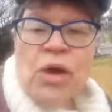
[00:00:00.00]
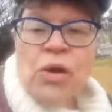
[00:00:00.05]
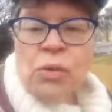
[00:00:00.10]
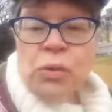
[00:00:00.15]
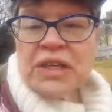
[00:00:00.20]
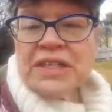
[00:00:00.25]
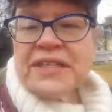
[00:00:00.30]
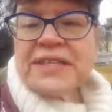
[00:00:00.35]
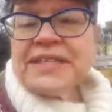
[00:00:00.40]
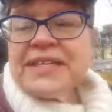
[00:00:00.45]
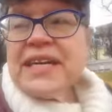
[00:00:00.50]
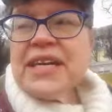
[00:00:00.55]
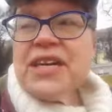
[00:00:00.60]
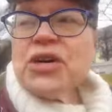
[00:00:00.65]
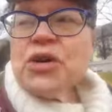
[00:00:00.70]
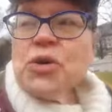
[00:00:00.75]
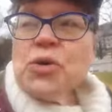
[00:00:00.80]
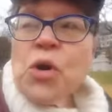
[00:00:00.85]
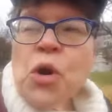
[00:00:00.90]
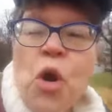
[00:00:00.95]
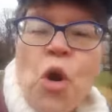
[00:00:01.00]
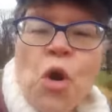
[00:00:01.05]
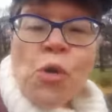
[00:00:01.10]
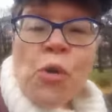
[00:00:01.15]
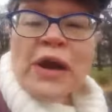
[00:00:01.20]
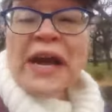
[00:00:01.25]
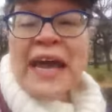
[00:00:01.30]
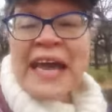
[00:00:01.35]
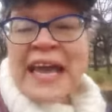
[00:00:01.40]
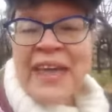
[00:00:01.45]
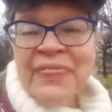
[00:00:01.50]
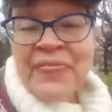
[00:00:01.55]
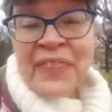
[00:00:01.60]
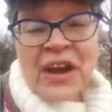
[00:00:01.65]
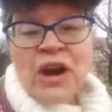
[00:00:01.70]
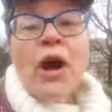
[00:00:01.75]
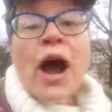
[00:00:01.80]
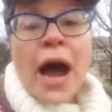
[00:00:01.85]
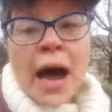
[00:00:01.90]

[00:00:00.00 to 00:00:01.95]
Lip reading: We'll see you when I get there.